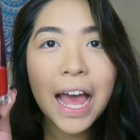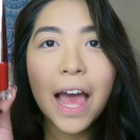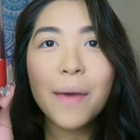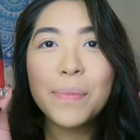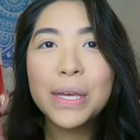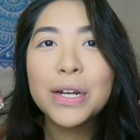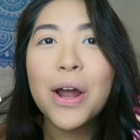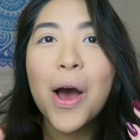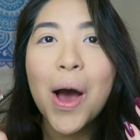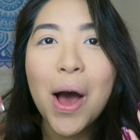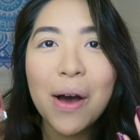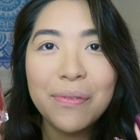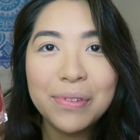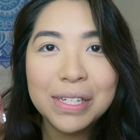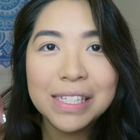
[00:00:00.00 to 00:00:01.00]
I mean,
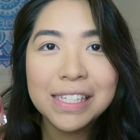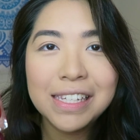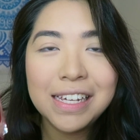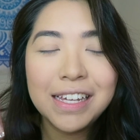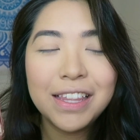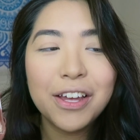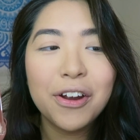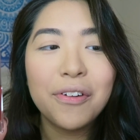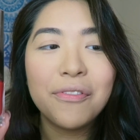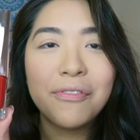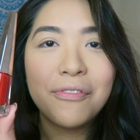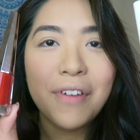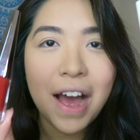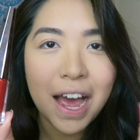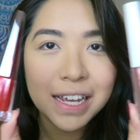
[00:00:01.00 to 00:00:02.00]
obviously they're
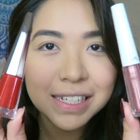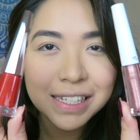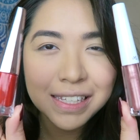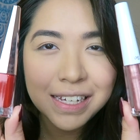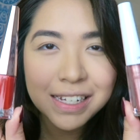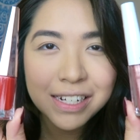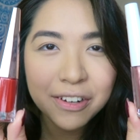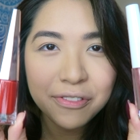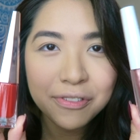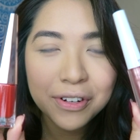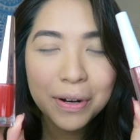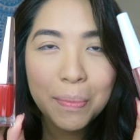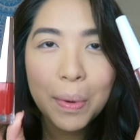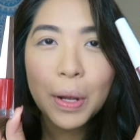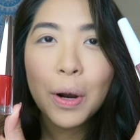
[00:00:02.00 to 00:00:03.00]
vastly
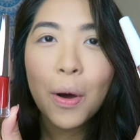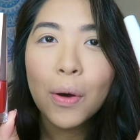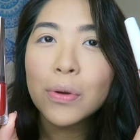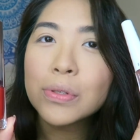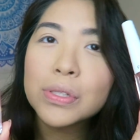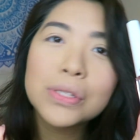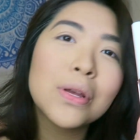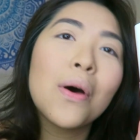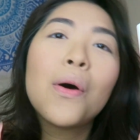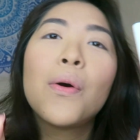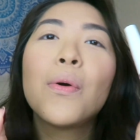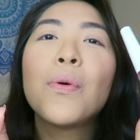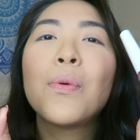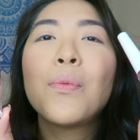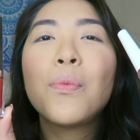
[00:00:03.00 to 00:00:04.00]
different, but
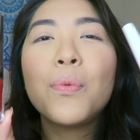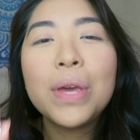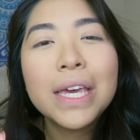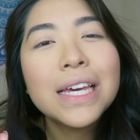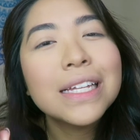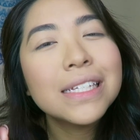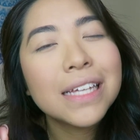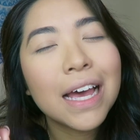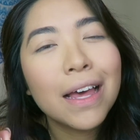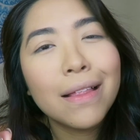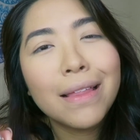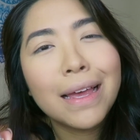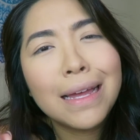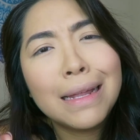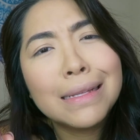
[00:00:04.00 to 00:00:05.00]
also we can
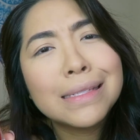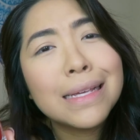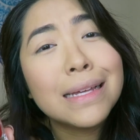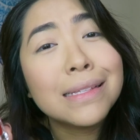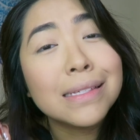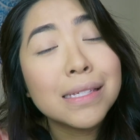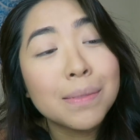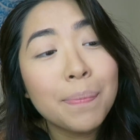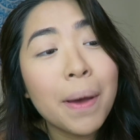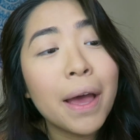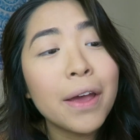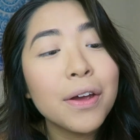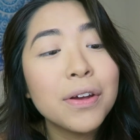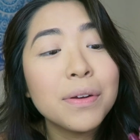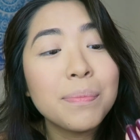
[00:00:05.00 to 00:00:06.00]
tell that it's
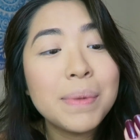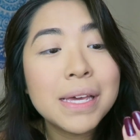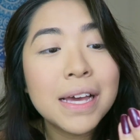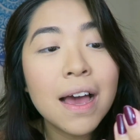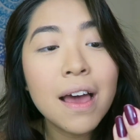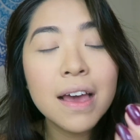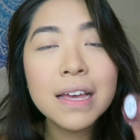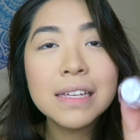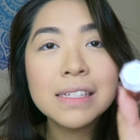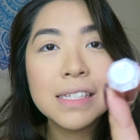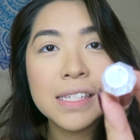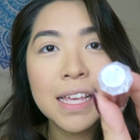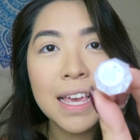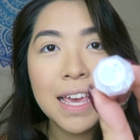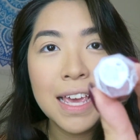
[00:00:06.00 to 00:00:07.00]
inspired because
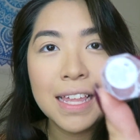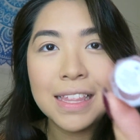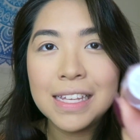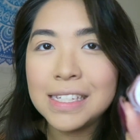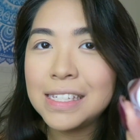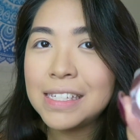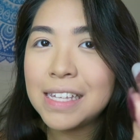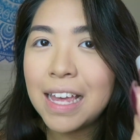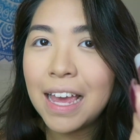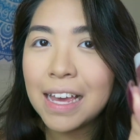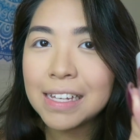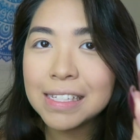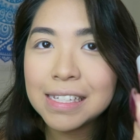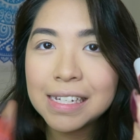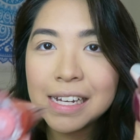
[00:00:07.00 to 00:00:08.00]
this is a
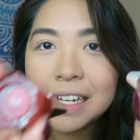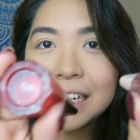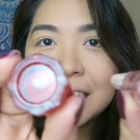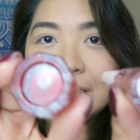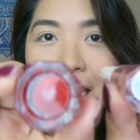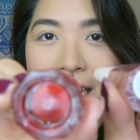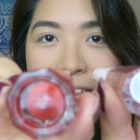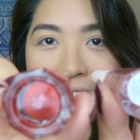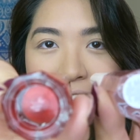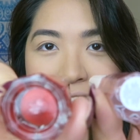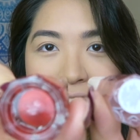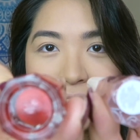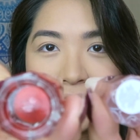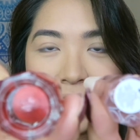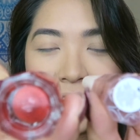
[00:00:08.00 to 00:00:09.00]
hexagon,
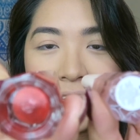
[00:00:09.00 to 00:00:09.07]
this is a